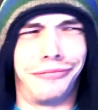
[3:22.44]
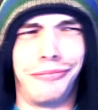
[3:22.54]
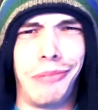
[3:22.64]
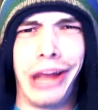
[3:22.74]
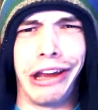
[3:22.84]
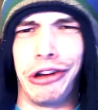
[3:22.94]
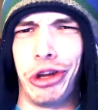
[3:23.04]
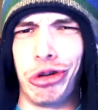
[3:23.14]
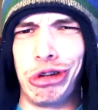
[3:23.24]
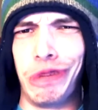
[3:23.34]
Making a
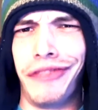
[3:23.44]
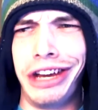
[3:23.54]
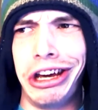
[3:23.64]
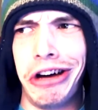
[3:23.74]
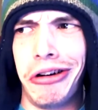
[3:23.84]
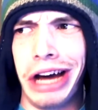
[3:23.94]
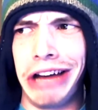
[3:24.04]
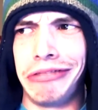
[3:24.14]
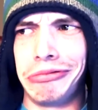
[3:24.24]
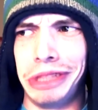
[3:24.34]
YouTube video?
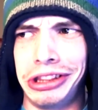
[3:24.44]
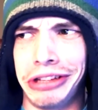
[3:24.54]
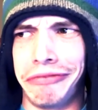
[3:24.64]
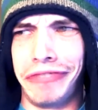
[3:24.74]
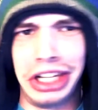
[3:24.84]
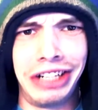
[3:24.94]
What the fuck?